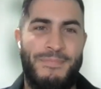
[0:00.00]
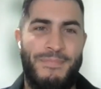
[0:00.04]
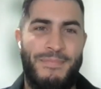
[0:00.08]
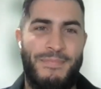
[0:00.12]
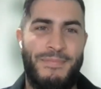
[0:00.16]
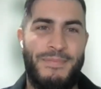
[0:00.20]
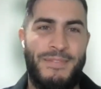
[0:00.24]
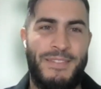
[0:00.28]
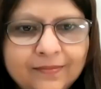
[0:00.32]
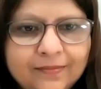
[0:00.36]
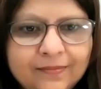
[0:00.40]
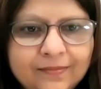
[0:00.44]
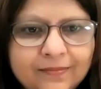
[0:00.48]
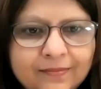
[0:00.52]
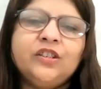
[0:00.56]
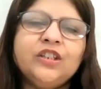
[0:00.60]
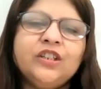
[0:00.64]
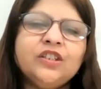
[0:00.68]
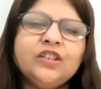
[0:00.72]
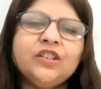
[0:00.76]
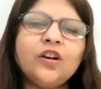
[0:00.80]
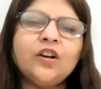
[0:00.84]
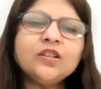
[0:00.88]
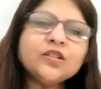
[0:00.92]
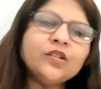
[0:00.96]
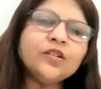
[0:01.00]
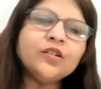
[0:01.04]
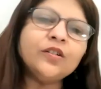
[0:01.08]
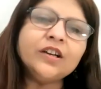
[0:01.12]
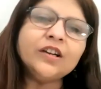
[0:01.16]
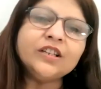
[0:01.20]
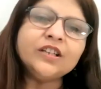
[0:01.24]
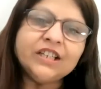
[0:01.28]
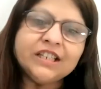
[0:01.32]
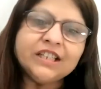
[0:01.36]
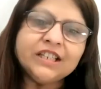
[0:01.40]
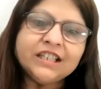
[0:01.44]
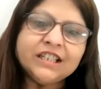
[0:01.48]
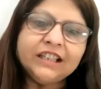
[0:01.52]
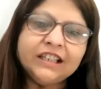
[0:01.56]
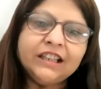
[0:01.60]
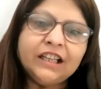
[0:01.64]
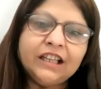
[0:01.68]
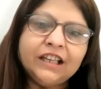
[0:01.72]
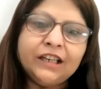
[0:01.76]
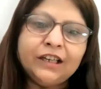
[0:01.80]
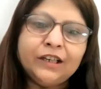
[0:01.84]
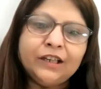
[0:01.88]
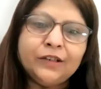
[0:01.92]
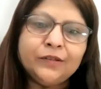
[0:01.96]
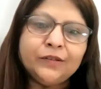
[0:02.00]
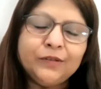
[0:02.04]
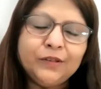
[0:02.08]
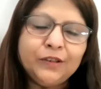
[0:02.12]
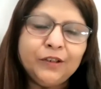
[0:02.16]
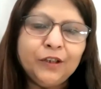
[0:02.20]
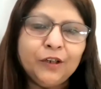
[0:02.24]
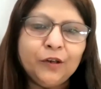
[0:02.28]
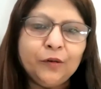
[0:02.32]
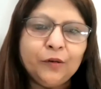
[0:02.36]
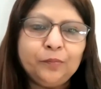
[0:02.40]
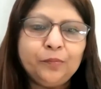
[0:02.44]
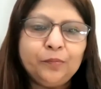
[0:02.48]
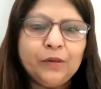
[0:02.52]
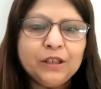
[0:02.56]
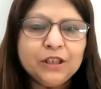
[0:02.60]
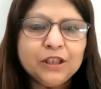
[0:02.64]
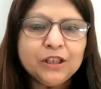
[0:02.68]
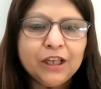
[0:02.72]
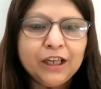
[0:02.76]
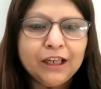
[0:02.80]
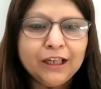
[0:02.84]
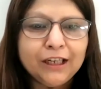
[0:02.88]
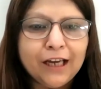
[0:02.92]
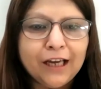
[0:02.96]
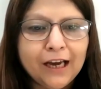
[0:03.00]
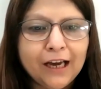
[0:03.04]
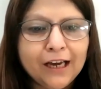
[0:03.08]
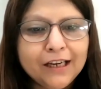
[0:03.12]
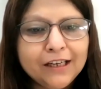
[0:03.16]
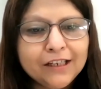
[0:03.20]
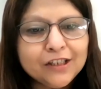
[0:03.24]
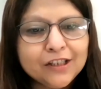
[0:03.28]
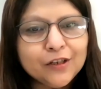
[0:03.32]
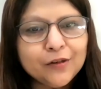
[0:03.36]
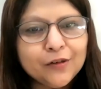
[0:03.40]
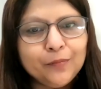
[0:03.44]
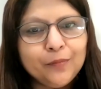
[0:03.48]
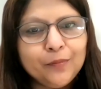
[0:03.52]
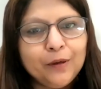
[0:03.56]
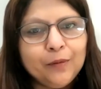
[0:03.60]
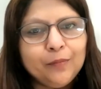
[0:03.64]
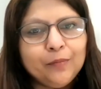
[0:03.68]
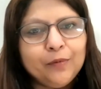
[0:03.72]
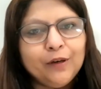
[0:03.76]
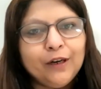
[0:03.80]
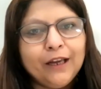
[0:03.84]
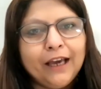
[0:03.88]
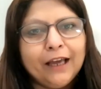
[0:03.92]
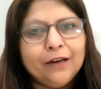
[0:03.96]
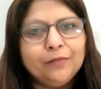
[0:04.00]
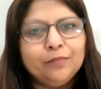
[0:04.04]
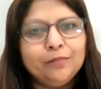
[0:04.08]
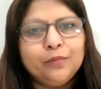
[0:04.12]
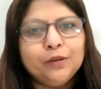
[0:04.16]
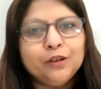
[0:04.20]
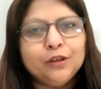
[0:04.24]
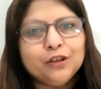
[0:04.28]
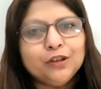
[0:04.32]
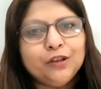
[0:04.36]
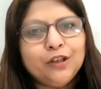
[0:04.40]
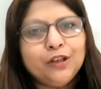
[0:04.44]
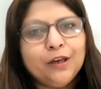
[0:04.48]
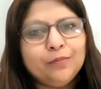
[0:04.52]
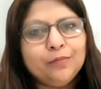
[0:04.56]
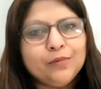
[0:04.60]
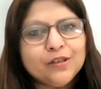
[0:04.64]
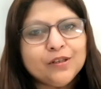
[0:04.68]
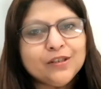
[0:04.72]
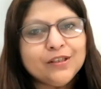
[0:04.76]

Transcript: yeah and she's also judging the you know pitching night so people can pitch their ah.